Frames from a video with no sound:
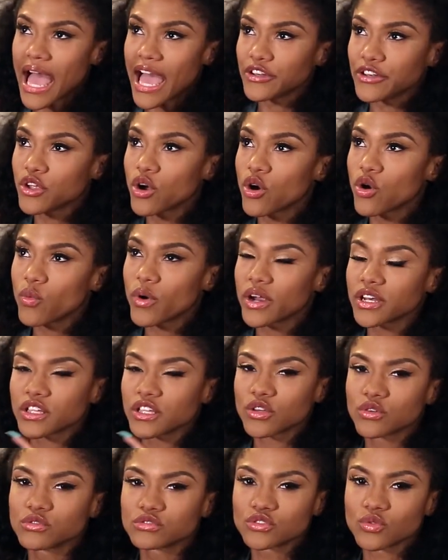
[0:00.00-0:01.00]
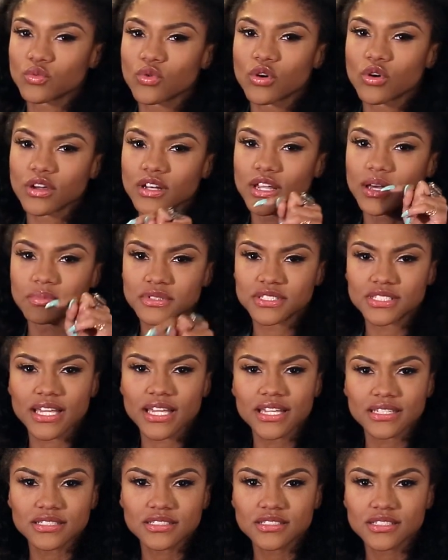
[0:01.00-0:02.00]
I don't want to use the word
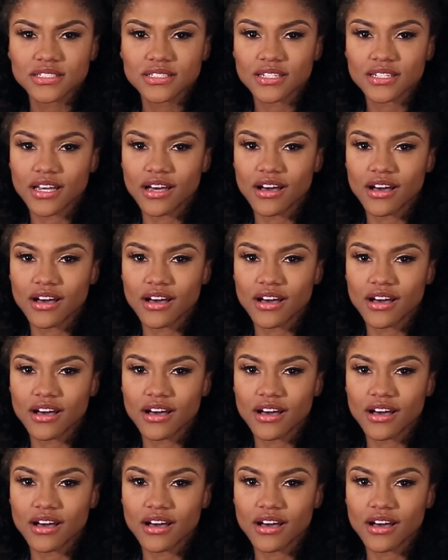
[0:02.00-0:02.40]
obsessed.